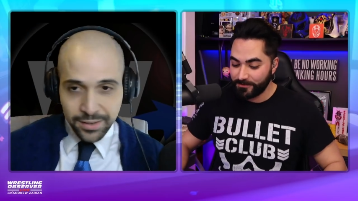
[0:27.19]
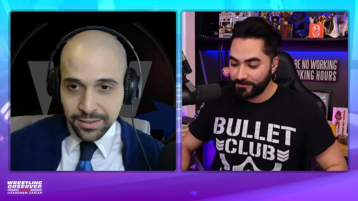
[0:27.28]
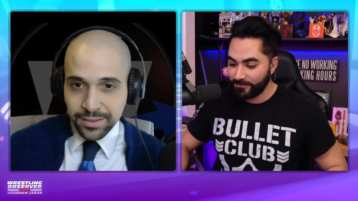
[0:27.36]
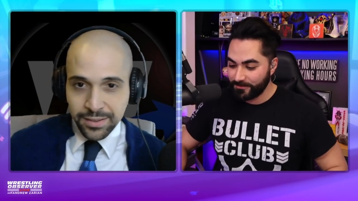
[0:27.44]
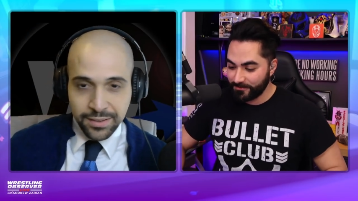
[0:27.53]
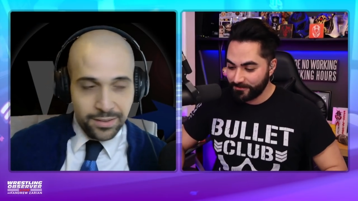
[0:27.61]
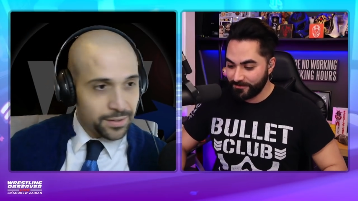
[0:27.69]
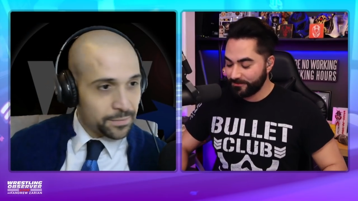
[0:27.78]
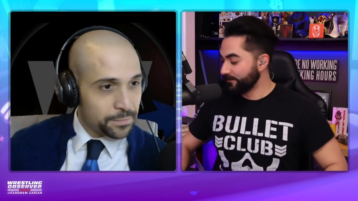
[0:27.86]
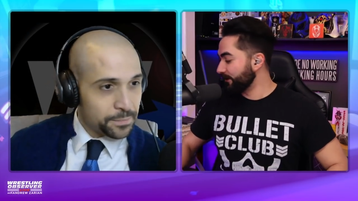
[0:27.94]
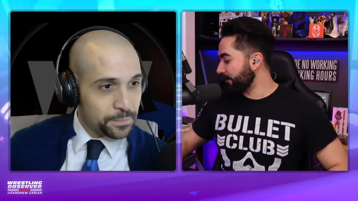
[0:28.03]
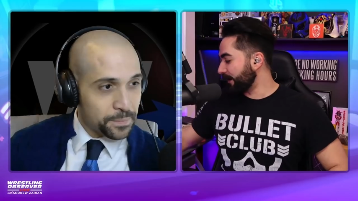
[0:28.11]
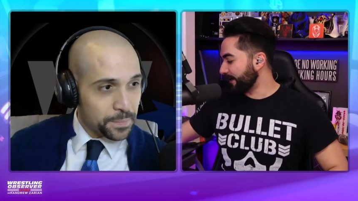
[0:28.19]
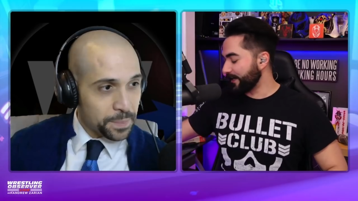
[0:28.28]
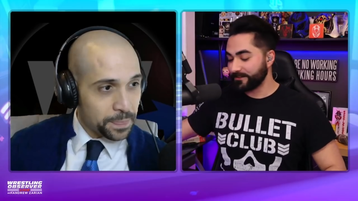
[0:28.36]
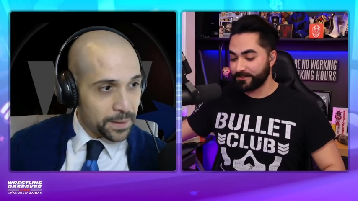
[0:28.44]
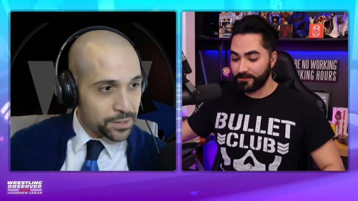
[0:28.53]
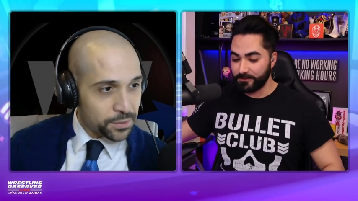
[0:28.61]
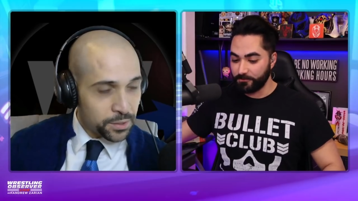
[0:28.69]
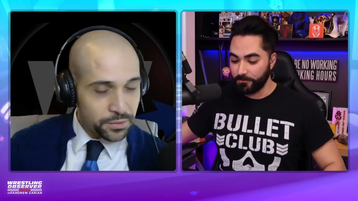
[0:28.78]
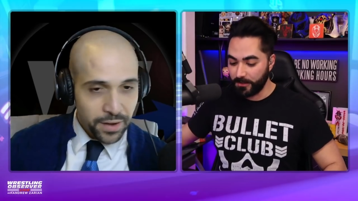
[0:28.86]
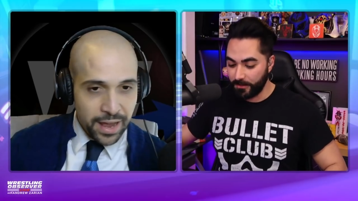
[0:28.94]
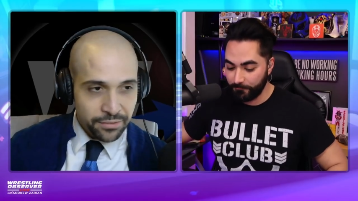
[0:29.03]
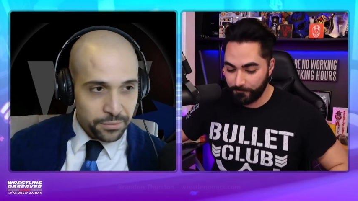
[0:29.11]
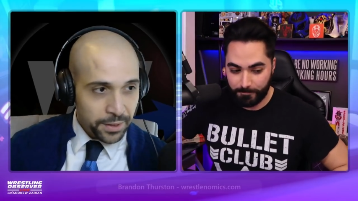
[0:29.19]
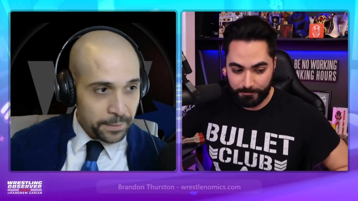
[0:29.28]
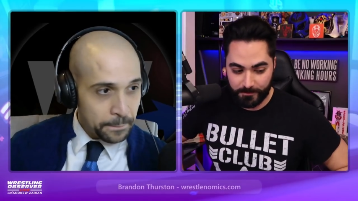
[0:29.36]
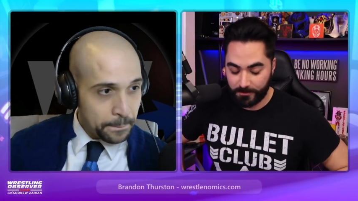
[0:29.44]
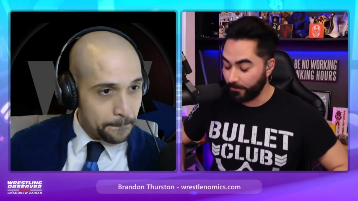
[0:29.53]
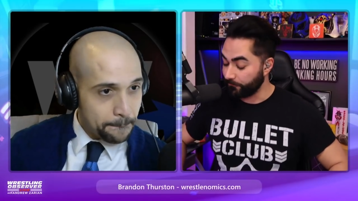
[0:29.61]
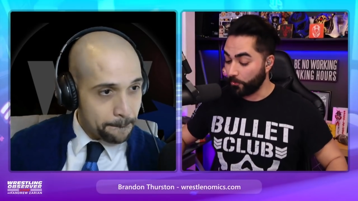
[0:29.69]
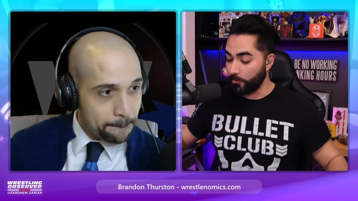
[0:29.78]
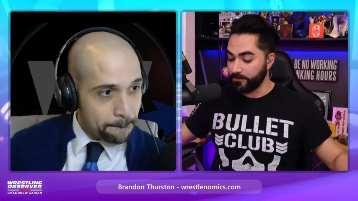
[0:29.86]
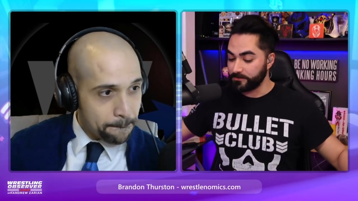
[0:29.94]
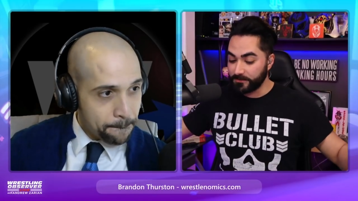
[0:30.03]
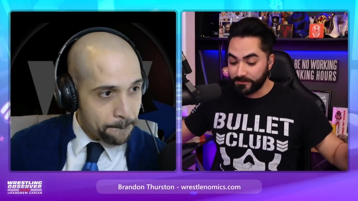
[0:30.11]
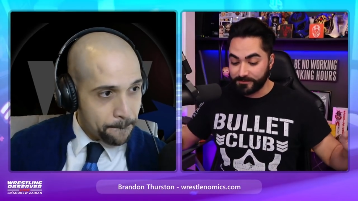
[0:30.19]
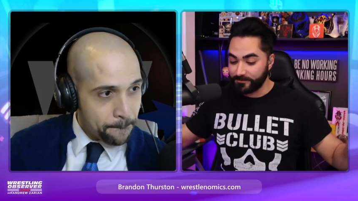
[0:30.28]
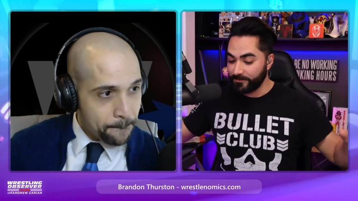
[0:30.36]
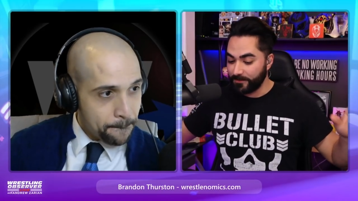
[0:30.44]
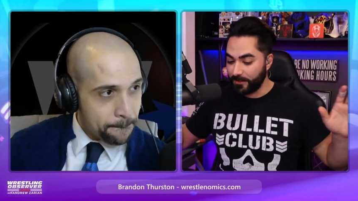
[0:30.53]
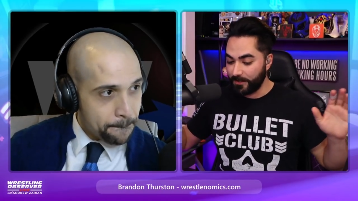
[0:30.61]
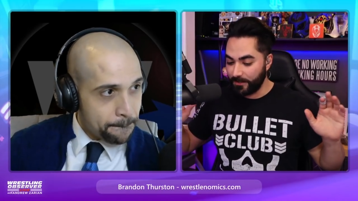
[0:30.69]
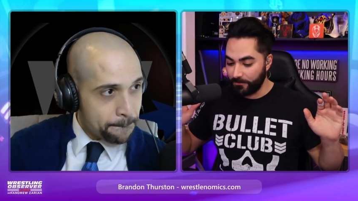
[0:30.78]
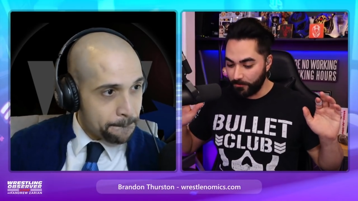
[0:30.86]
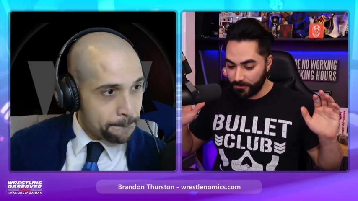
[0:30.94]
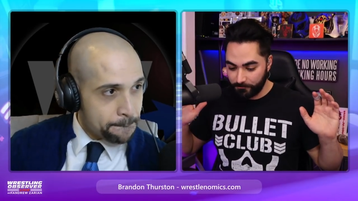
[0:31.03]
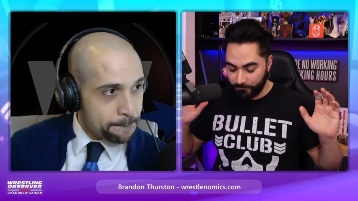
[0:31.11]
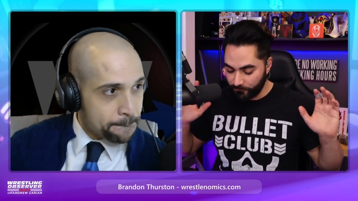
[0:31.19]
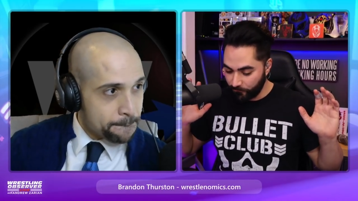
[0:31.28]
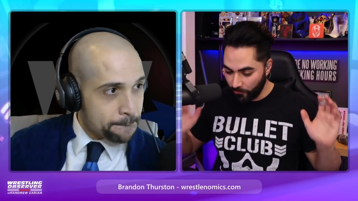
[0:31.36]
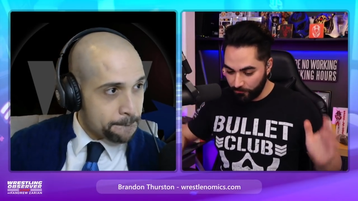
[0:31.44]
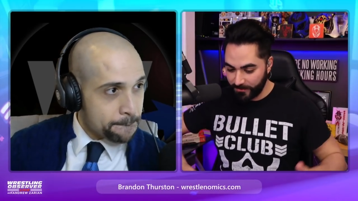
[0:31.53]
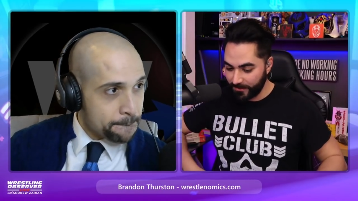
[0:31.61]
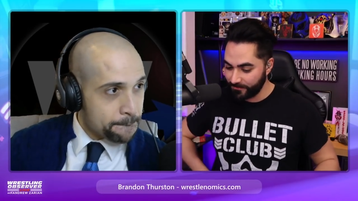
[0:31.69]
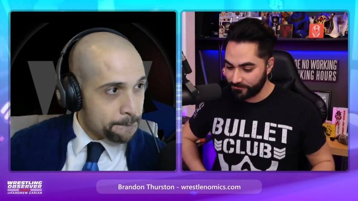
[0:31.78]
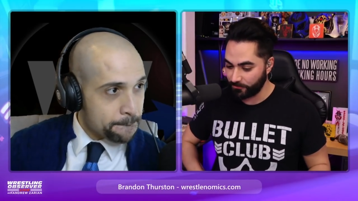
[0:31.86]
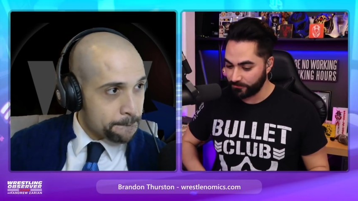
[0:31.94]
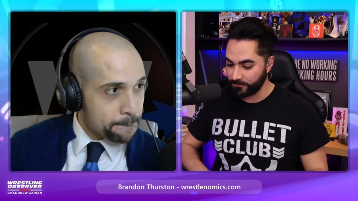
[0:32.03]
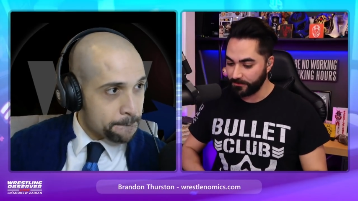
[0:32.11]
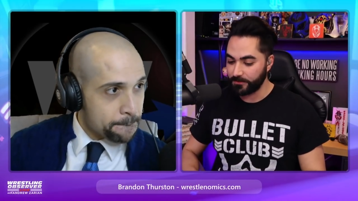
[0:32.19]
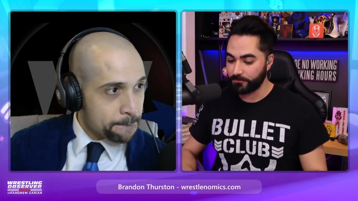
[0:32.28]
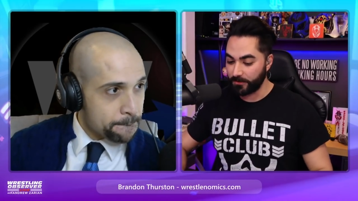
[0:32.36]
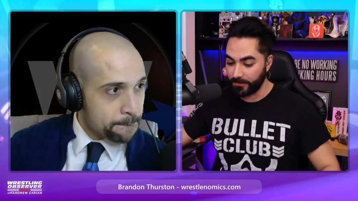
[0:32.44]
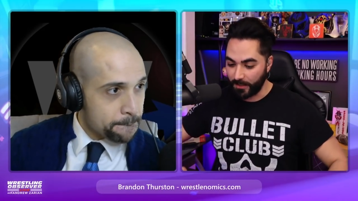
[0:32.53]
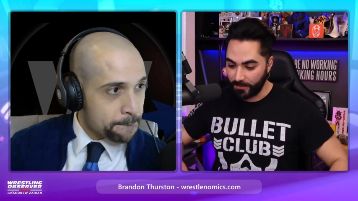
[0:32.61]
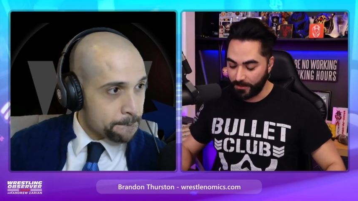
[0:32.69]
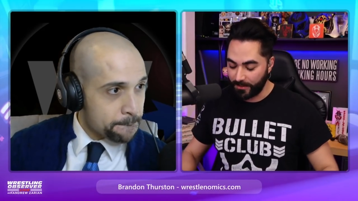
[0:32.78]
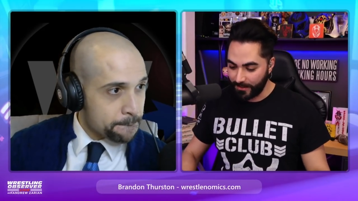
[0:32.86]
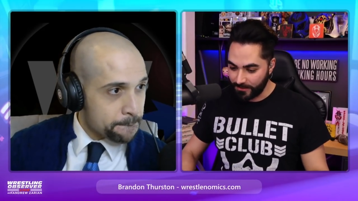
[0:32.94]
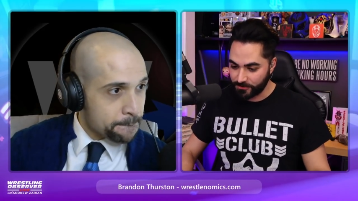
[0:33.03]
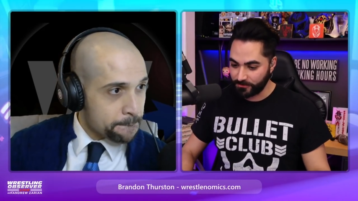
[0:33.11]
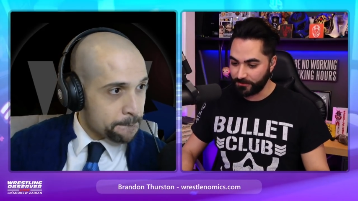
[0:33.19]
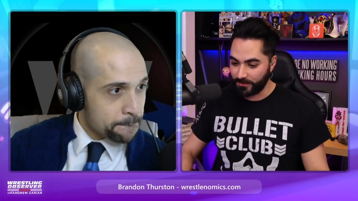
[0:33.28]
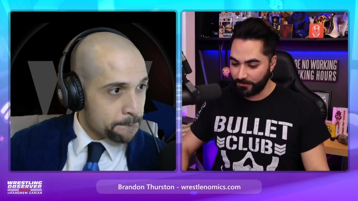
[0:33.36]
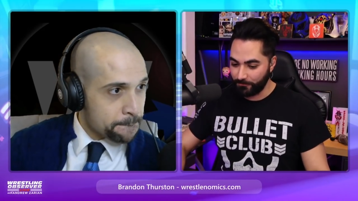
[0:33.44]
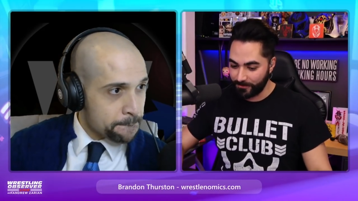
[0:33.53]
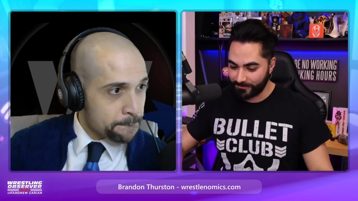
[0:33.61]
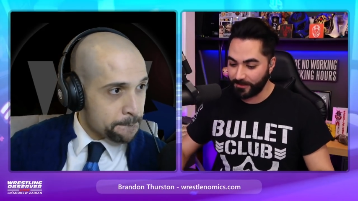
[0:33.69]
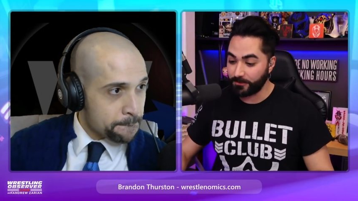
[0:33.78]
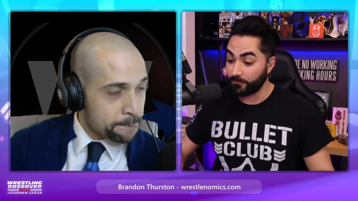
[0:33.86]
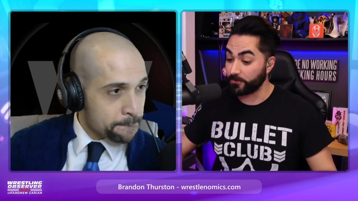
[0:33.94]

Speaker 1: you. You know, I got to tell Thanks you. Thanks so much for um, having me. Of course. Listen, I, I want to, before we get into all the nitty gritty, I, I actually, I want to thank you for